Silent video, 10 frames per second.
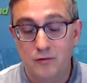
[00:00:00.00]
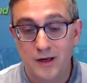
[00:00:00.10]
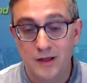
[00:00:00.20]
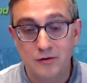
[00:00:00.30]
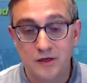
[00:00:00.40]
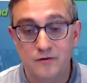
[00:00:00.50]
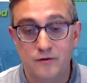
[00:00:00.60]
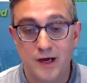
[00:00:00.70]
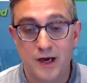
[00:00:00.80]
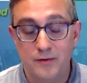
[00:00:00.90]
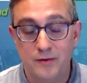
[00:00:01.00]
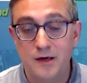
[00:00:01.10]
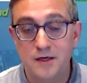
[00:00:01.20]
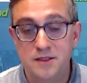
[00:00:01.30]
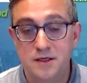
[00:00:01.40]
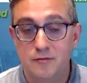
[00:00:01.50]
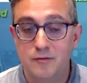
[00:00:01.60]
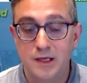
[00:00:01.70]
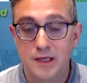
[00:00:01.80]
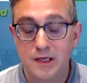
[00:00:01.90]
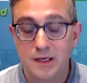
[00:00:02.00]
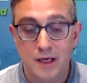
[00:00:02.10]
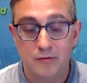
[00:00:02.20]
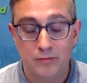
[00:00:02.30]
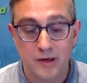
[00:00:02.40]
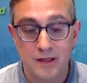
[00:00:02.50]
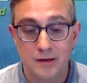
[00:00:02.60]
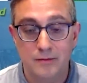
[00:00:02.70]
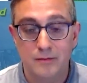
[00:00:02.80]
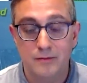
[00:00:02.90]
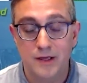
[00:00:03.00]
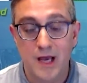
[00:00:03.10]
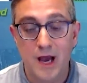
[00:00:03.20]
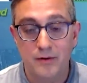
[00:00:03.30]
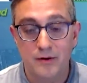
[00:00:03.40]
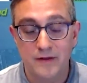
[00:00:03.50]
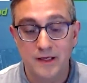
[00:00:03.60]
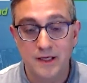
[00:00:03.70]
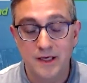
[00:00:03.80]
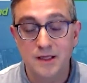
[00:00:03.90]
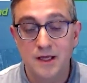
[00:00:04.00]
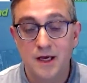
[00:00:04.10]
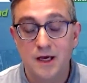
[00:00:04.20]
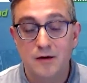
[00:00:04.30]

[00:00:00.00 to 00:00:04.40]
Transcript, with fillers: We're looking for the operators, and we can bring them the capital they need.